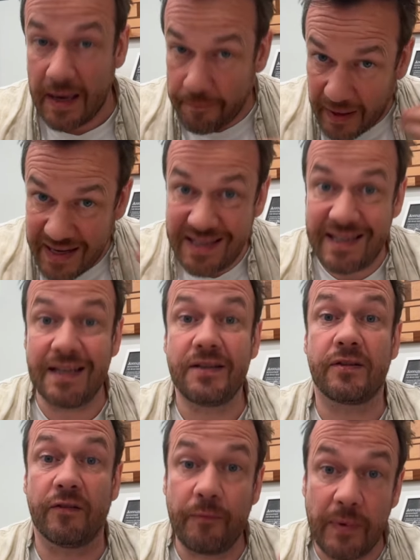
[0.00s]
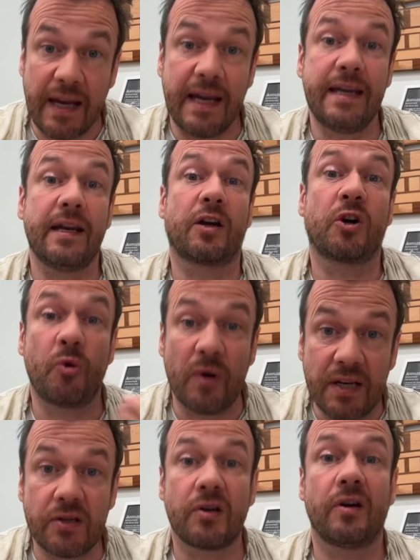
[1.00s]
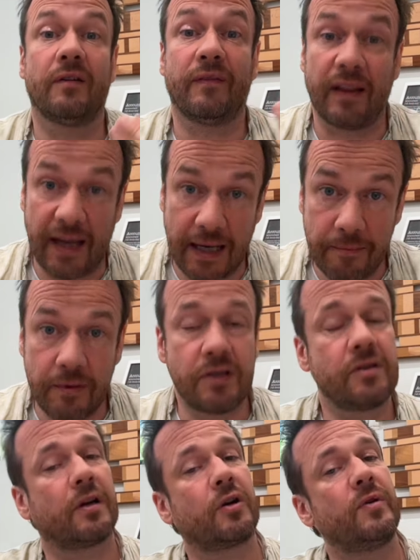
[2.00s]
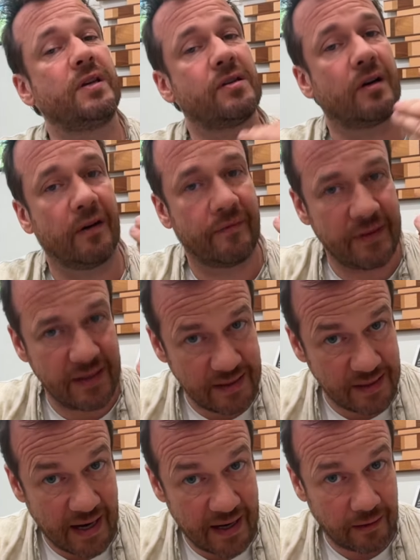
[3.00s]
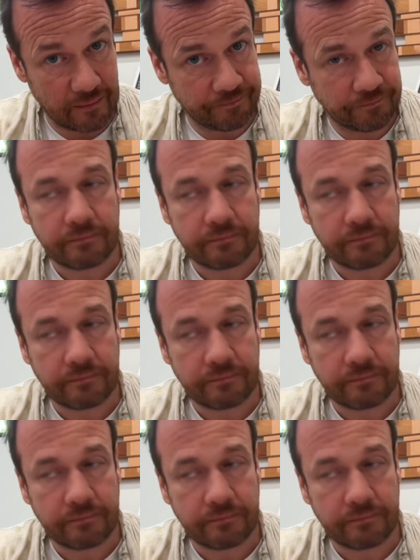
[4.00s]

by dint of being a creature of language, a creature of desire.